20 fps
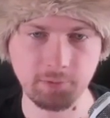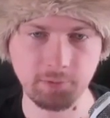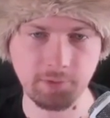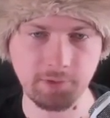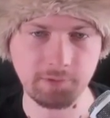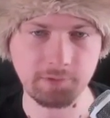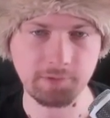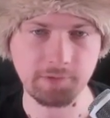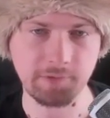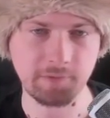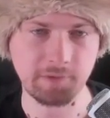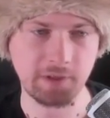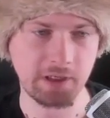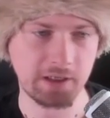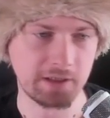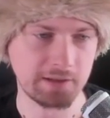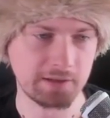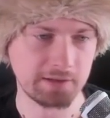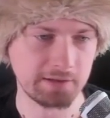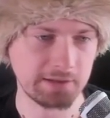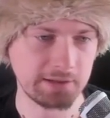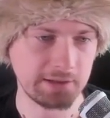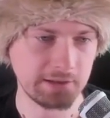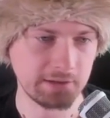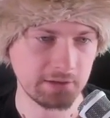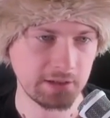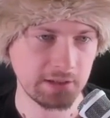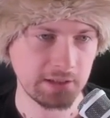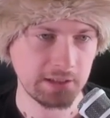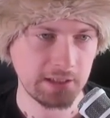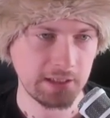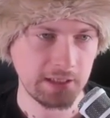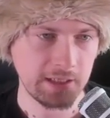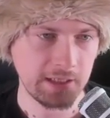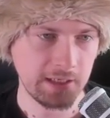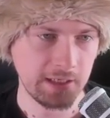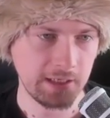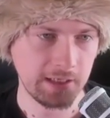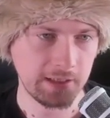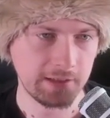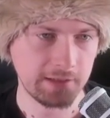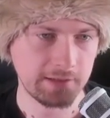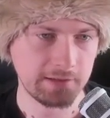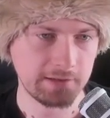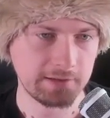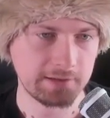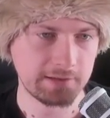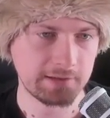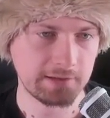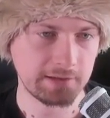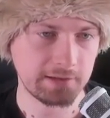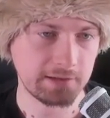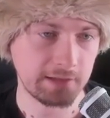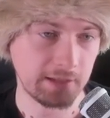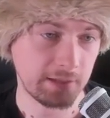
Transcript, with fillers: Now we have Karadel here. And uh,